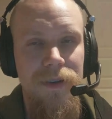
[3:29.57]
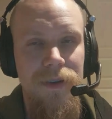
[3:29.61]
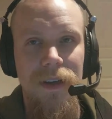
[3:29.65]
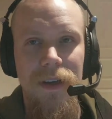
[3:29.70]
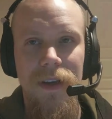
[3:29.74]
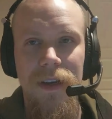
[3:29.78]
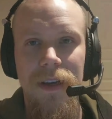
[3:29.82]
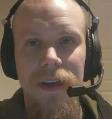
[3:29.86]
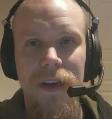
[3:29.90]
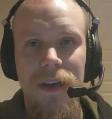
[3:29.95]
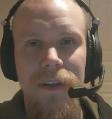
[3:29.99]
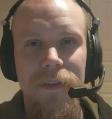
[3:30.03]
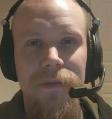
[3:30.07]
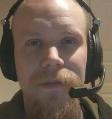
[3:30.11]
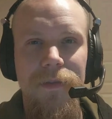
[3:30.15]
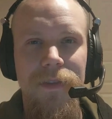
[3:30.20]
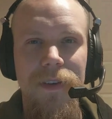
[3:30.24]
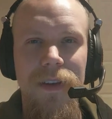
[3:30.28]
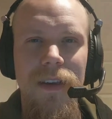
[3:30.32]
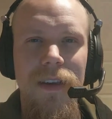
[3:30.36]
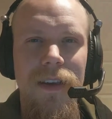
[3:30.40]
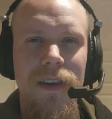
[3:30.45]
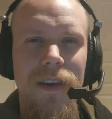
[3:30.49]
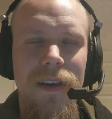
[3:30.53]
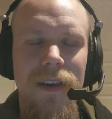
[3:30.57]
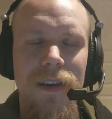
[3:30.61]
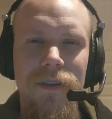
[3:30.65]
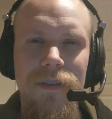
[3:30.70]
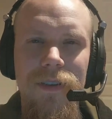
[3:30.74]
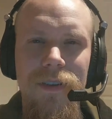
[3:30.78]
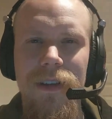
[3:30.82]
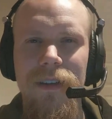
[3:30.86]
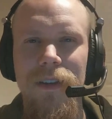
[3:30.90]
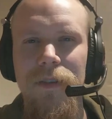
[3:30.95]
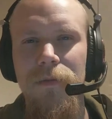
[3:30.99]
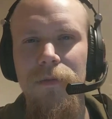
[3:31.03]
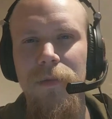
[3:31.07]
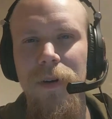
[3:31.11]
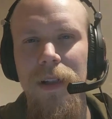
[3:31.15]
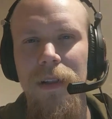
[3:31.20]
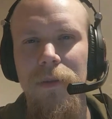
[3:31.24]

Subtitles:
I think I connected well